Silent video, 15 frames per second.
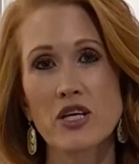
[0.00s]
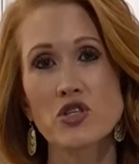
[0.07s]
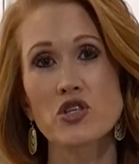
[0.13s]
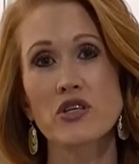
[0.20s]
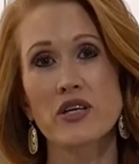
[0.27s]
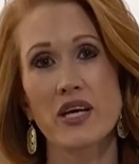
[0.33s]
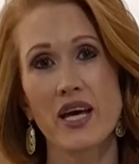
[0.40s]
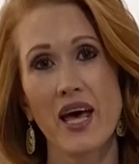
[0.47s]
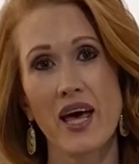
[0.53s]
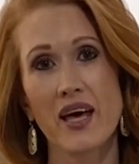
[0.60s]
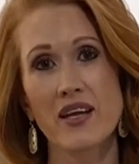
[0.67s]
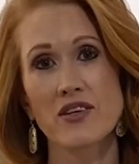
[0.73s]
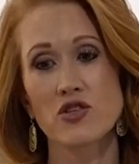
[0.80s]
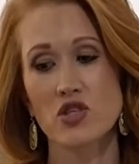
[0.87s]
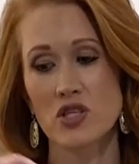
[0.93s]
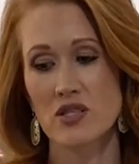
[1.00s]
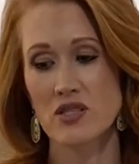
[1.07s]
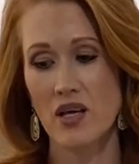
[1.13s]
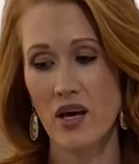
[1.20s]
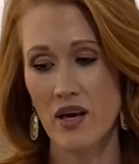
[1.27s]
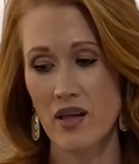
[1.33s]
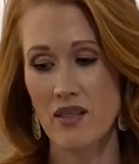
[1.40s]
sure, again, just
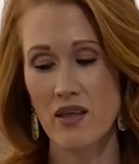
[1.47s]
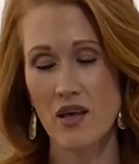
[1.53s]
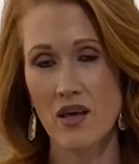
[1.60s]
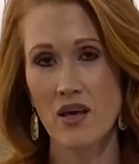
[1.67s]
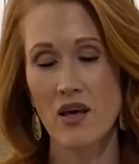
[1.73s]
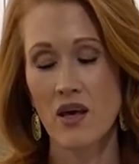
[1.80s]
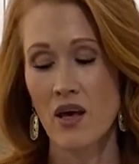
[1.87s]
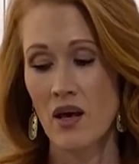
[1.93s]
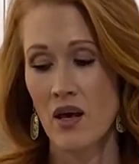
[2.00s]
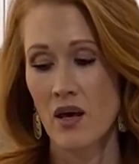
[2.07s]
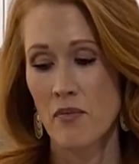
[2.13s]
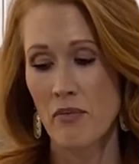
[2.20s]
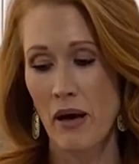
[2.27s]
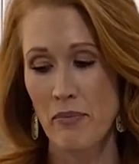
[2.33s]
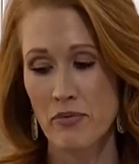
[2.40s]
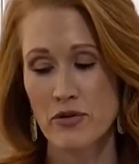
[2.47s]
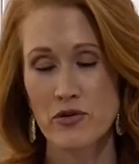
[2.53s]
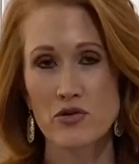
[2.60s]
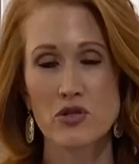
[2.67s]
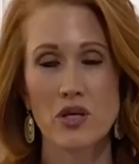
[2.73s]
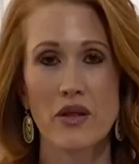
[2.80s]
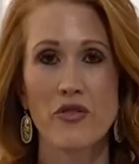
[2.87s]
like the
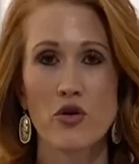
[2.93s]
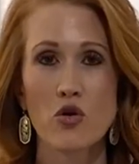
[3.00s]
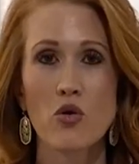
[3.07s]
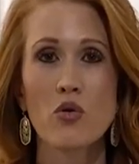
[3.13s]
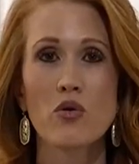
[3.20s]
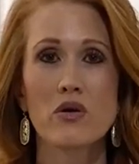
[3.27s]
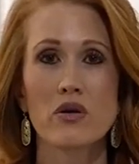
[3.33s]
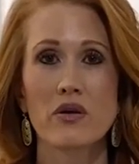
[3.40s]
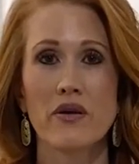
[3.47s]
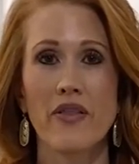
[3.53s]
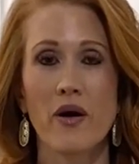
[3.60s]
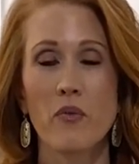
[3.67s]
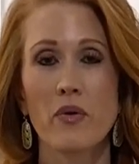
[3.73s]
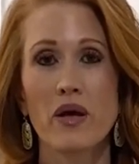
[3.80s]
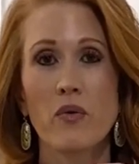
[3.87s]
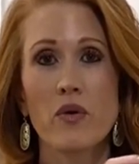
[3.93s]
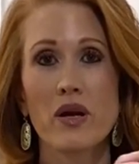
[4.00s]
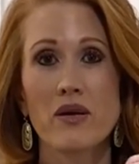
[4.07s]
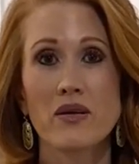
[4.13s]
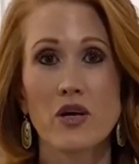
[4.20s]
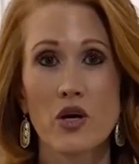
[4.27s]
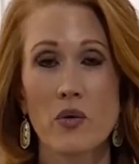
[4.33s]
peppers and the corn, that we wanna
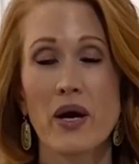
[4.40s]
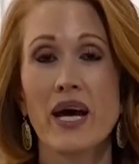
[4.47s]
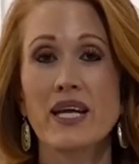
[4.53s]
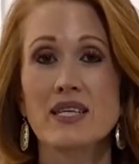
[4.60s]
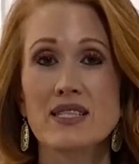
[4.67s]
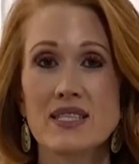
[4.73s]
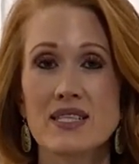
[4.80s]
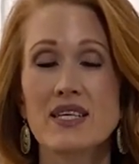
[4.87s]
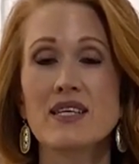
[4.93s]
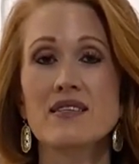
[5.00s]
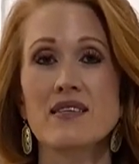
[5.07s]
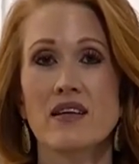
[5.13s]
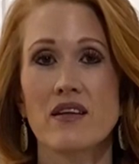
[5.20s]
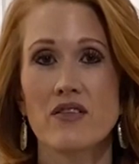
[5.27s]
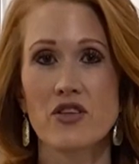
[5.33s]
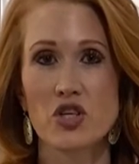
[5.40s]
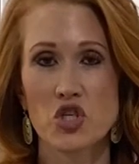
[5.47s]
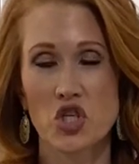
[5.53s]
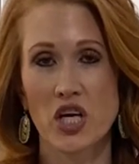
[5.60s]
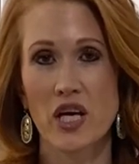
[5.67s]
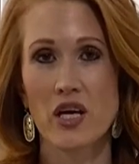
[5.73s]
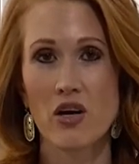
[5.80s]
go ahead and season the
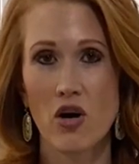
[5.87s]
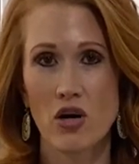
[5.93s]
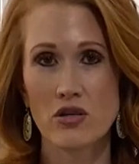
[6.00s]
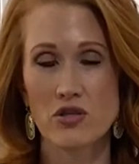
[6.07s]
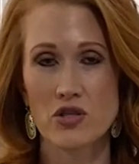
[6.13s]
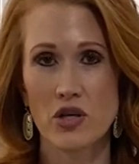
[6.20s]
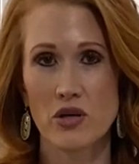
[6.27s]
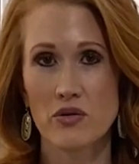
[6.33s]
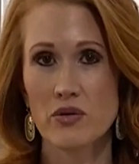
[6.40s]
chicken also.